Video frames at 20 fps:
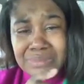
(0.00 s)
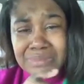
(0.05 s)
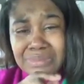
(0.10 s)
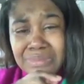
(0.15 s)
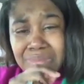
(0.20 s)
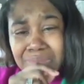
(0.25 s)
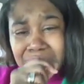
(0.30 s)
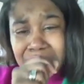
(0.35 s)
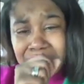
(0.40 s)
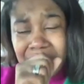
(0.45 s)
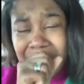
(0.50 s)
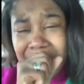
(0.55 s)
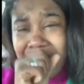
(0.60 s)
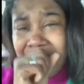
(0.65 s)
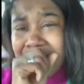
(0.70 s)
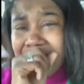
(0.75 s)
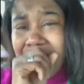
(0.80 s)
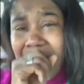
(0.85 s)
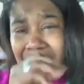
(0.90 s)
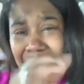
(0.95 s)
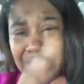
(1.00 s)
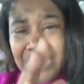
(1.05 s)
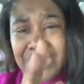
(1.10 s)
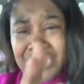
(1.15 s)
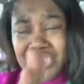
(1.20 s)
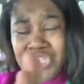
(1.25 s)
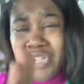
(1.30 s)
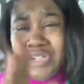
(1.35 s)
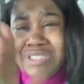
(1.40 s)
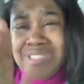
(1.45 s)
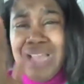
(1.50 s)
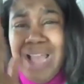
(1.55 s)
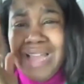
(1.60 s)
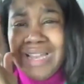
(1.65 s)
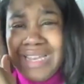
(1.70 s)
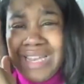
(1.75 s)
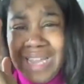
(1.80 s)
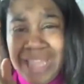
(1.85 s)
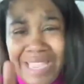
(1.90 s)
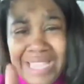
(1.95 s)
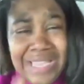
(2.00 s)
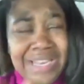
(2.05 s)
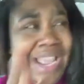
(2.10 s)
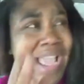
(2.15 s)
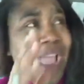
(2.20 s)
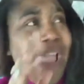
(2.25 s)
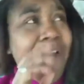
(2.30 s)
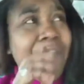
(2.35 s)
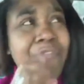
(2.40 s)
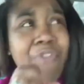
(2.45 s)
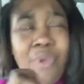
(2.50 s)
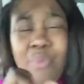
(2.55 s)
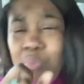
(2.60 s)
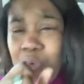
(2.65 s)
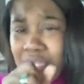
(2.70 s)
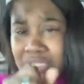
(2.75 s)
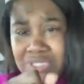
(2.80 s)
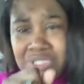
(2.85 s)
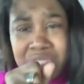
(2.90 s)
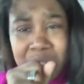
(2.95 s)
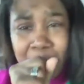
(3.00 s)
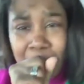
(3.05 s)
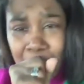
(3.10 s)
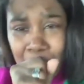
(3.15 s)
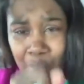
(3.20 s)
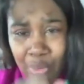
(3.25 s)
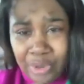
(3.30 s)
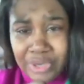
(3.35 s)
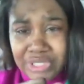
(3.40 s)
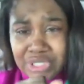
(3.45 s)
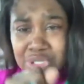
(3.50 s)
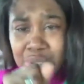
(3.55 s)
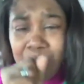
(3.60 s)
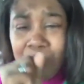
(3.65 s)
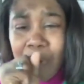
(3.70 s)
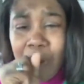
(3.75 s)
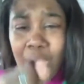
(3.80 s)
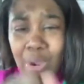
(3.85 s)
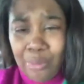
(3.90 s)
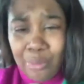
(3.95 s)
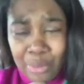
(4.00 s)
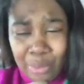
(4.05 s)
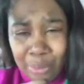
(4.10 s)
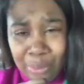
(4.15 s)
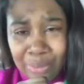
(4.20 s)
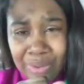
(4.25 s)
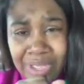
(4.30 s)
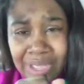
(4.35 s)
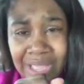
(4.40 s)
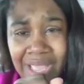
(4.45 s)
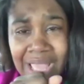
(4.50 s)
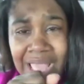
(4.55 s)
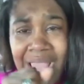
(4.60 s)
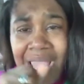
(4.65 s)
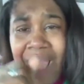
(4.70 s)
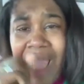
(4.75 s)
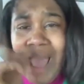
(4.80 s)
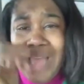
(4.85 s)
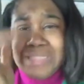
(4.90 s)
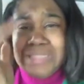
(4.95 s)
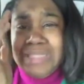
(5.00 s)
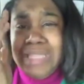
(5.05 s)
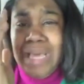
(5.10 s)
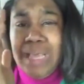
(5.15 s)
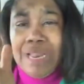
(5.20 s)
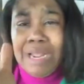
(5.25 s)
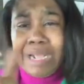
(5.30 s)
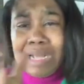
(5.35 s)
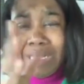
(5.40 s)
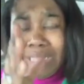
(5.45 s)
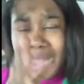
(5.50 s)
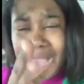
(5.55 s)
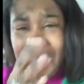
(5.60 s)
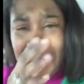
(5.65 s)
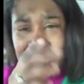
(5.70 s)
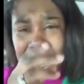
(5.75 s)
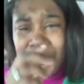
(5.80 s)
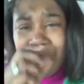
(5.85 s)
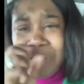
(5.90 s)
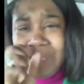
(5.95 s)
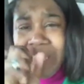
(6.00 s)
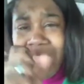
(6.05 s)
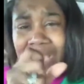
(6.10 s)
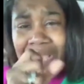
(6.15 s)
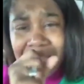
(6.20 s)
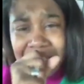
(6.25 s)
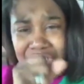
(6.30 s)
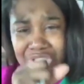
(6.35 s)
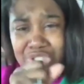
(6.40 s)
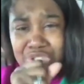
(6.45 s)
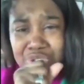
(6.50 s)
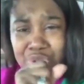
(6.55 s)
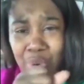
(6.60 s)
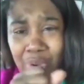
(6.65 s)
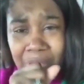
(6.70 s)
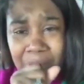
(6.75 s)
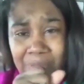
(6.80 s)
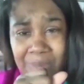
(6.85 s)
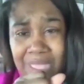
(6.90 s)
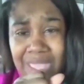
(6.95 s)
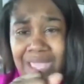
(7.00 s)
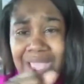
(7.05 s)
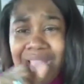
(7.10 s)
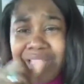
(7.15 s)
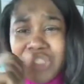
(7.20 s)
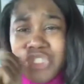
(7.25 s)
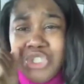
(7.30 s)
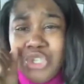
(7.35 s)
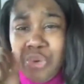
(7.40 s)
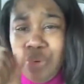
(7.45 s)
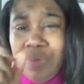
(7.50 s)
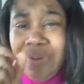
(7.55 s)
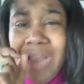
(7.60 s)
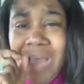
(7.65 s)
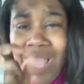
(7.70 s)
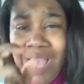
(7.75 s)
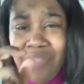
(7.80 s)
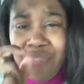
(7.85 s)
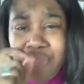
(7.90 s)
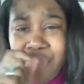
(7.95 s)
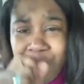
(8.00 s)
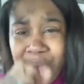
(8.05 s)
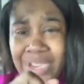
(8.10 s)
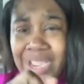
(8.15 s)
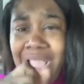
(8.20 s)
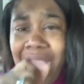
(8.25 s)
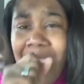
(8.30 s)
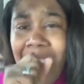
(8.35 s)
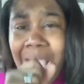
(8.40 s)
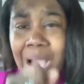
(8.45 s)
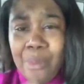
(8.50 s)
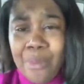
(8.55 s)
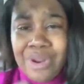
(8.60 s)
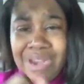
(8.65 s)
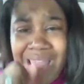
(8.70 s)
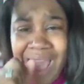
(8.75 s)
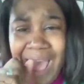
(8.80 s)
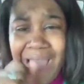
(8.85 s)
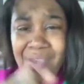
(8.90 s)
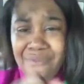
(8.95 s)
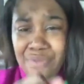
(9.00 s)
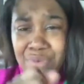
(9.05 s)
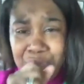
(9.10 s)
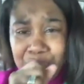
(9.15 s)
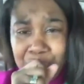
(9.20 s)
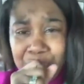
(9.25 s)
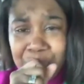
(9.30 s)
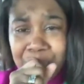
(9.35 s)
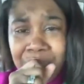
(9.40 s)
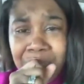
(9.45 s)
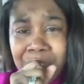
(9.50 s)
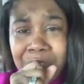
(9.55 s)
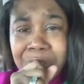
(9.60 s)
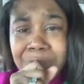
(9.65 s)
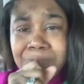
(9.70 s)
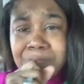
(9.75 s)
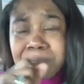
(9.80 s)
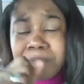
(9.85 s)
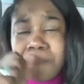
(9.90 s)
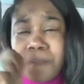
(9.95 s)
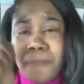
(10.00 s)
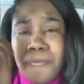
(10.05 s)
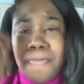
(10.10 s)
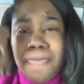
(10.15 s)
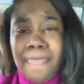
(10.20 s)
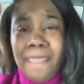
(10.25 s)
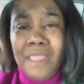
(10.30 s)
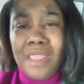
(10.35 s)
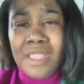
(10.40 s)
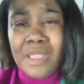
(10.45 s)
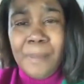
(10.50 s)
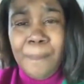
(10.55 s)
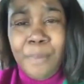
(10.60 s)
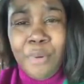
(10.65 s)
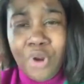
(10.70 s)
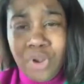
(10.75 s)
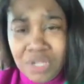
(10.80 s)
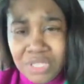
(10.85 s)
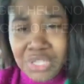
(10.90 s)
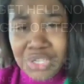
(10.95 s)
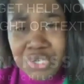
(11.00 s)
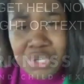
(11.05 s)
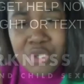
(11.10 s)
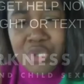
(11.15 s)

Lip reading: He is not in the church. I need everyone's support tomorrow at 10 o'clock. Please join me at 293 Howard Avenue in Brooklyn,